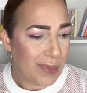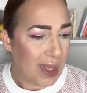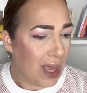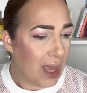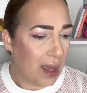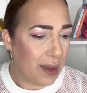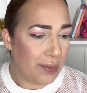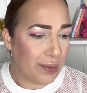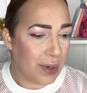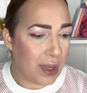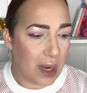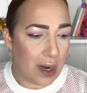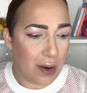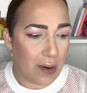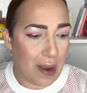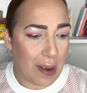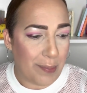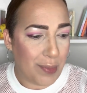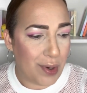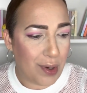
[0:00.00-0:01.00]
I don't care.
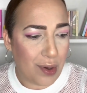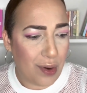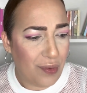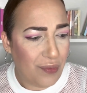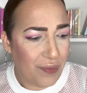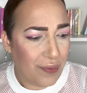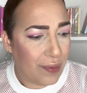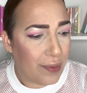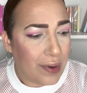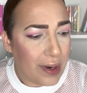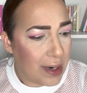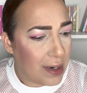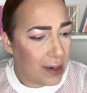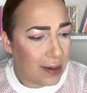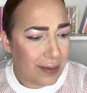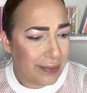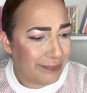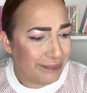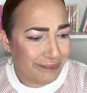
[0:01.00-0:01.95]
I'm gonna go for it.